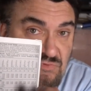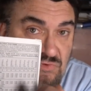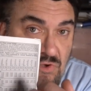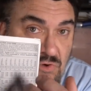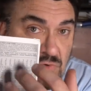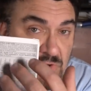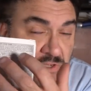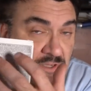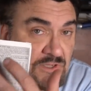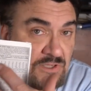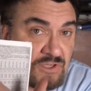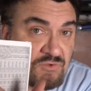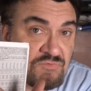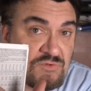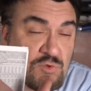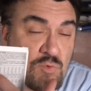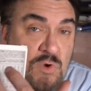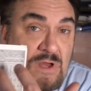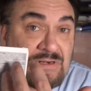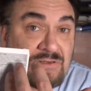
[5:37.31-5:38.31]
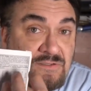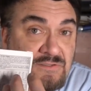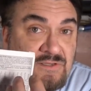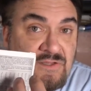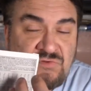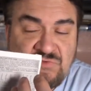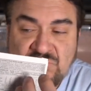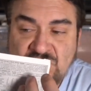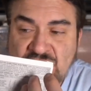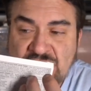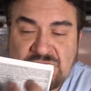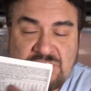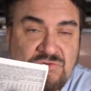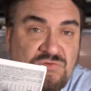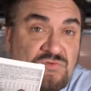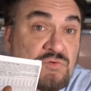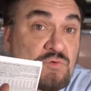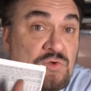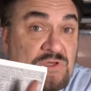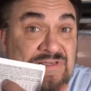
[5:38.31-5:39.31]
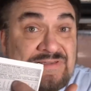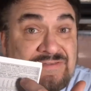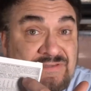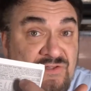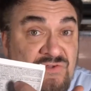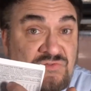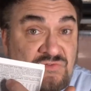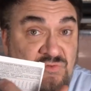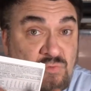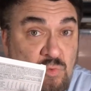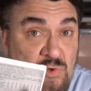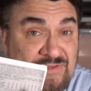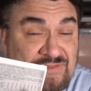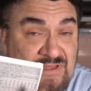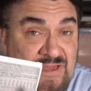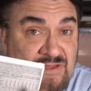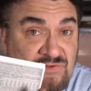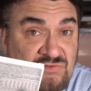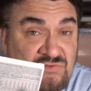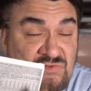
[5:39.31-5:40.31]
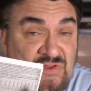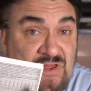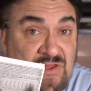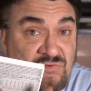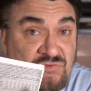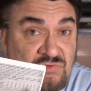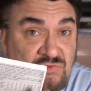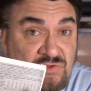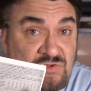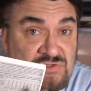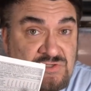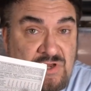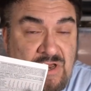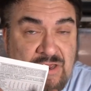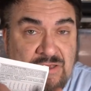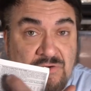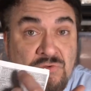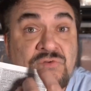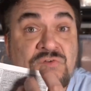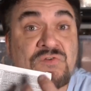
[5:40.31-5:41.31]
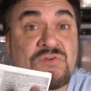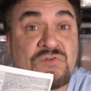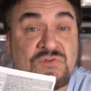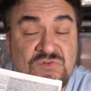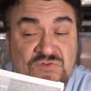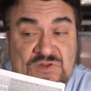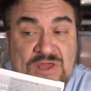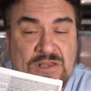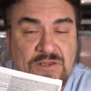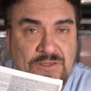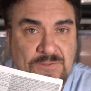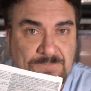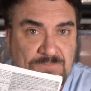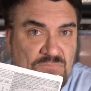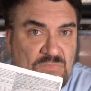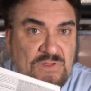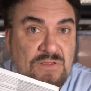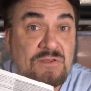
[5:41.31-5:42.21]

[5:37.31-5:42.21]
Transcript: So if you want to list these, you can list what that says in the title to sell it.